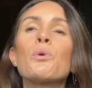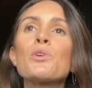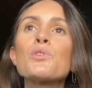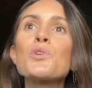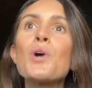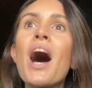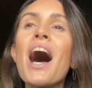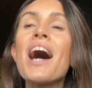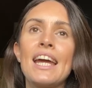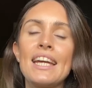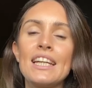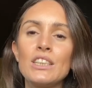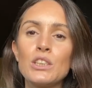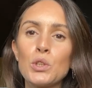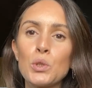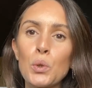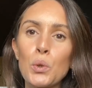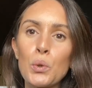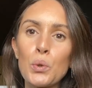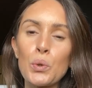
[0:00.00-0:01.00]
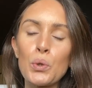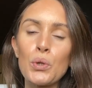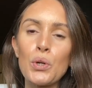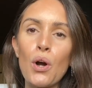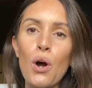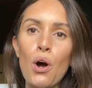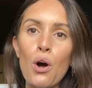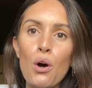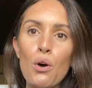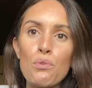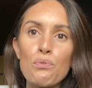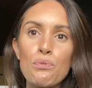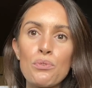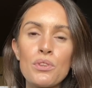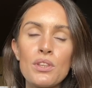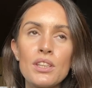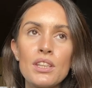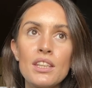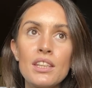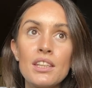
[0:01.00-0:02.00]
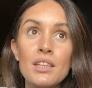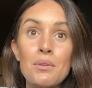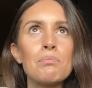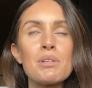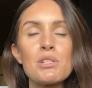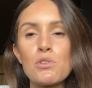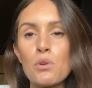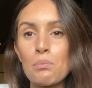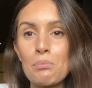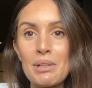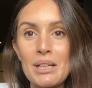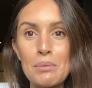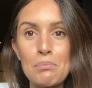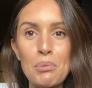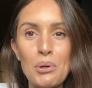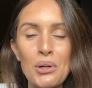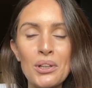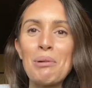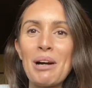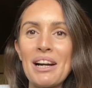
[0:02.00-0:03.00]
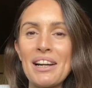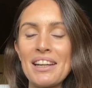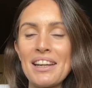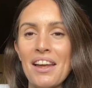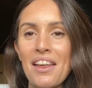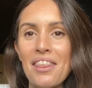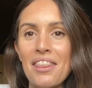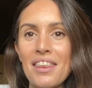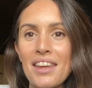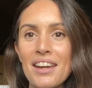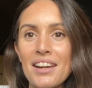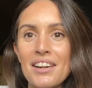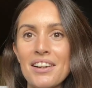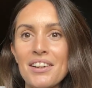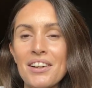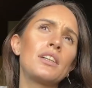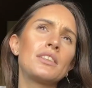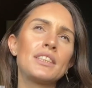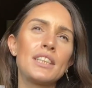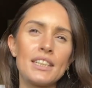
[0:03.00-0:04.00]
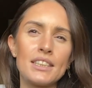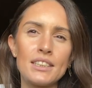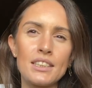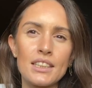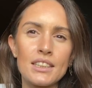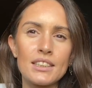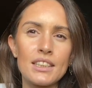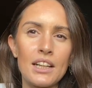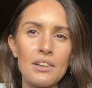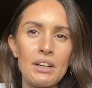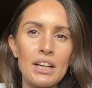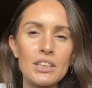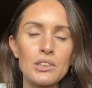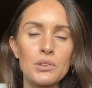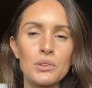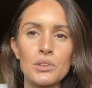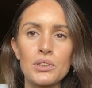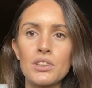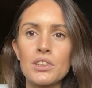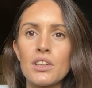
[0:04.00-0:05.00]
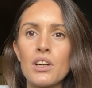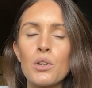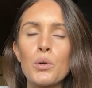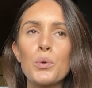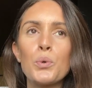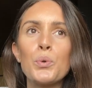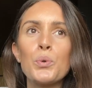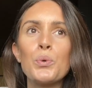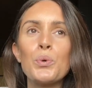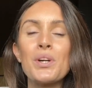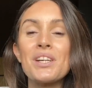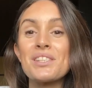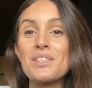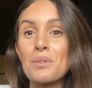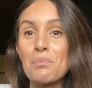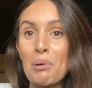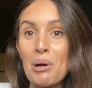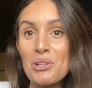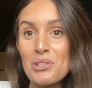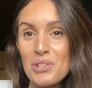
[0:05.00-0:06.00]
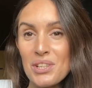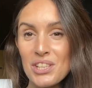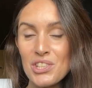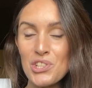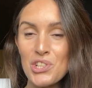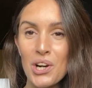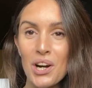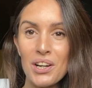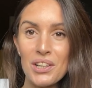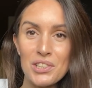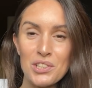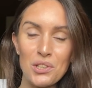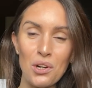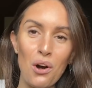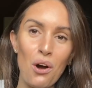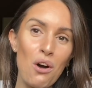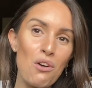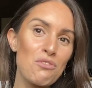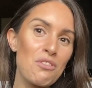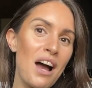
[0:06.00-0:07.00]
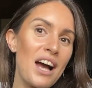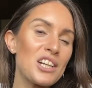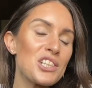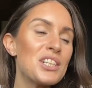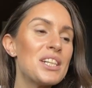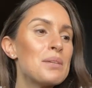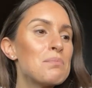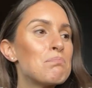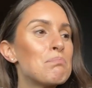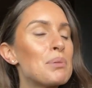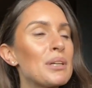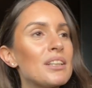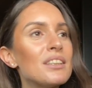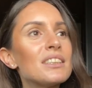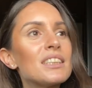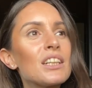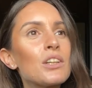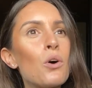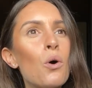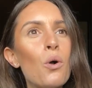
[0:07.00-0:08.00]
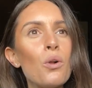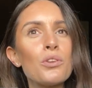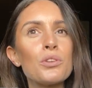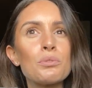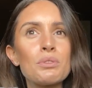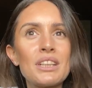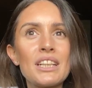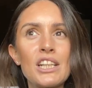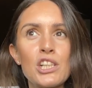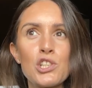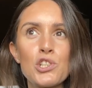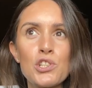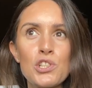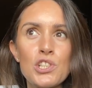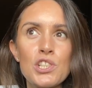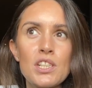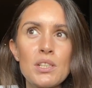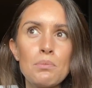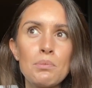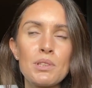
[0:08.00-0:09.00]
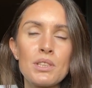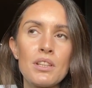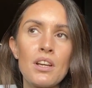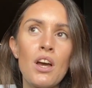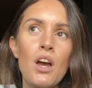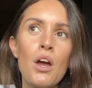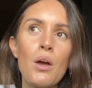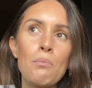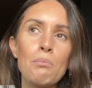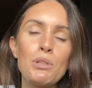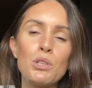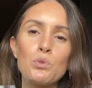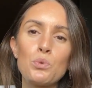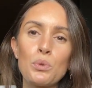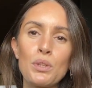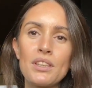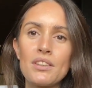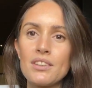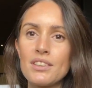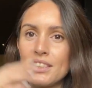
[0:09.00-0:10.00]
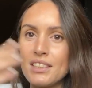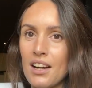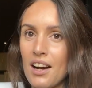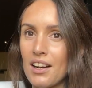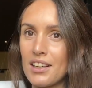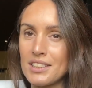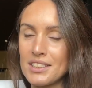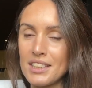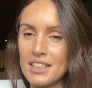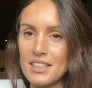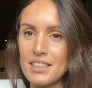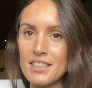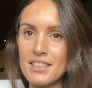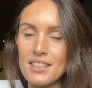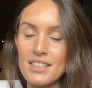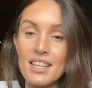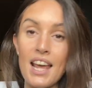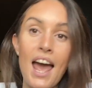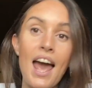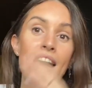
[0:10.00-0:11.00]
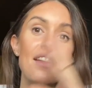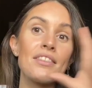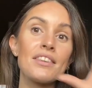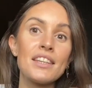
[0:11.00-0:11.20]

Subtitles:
also had a tour of the Maison Belle Époque by their artistic director, who is the person in charge of actually building all the relationships between the artists and the